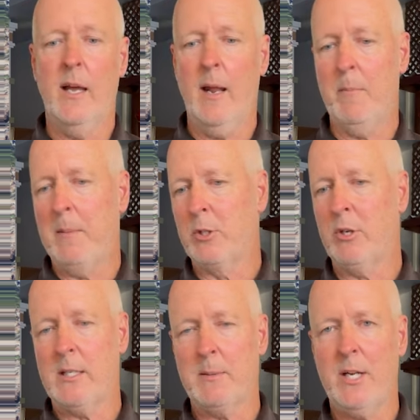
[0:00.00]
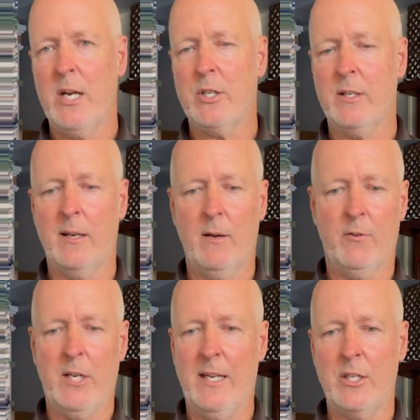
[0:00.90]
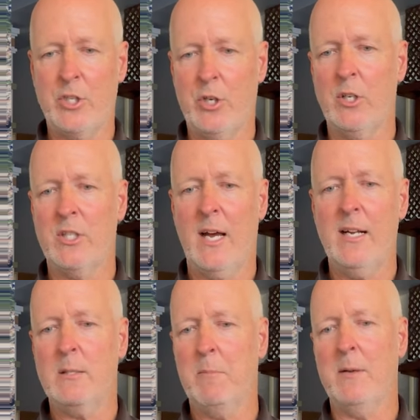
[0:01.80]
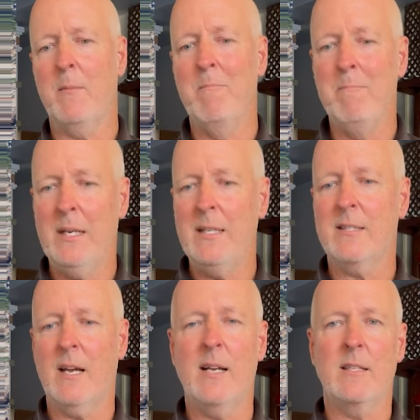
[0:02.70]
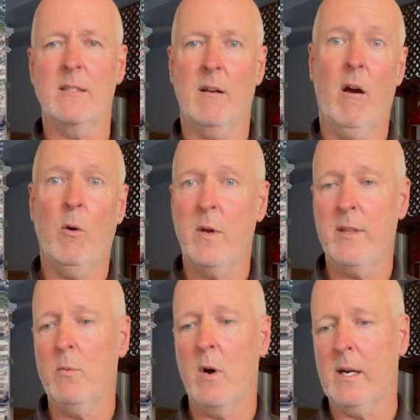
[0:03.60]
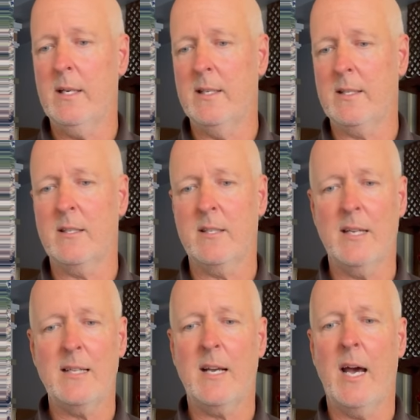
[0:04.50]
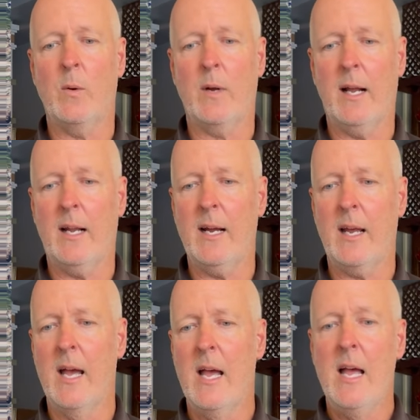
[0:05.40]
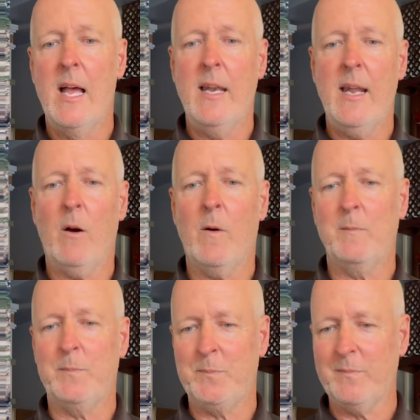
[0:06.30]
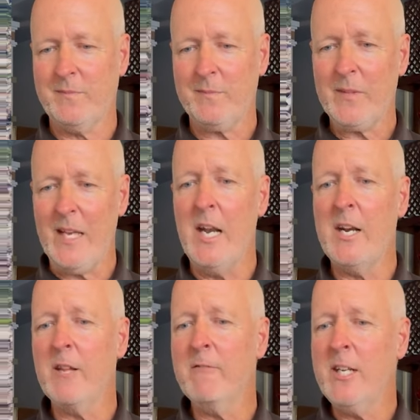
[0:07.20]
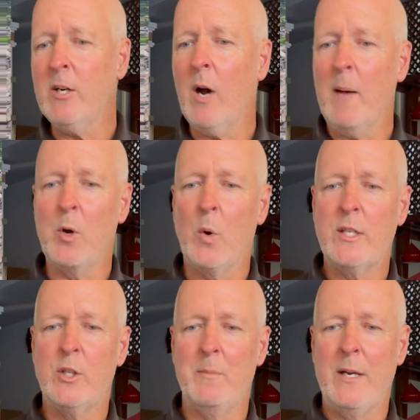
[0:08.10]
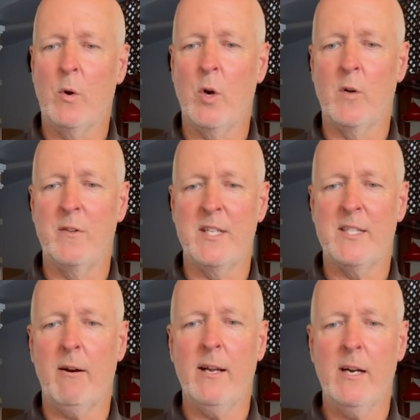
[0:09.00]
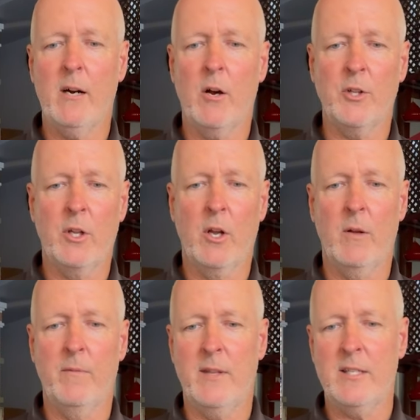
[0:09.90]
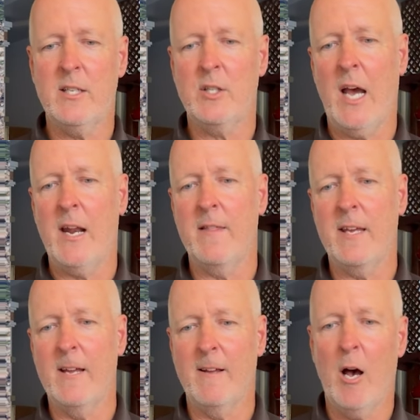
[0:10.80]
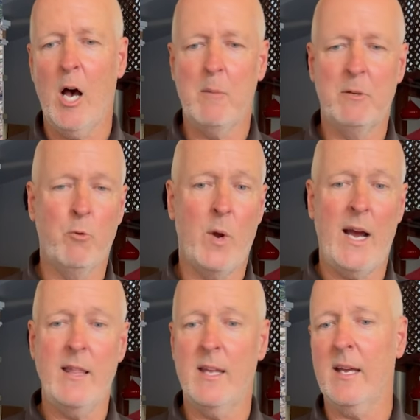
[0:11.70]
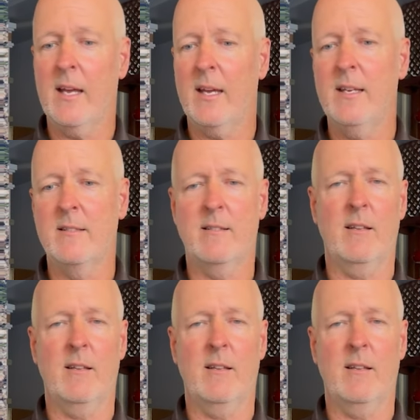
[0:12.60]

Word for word: and public transportation to get to certain sites, but many sites are within walking distance, and that's kind of what I like. Now, in another video, I'm going to be going over this area here called this is kind of the hub of what I think is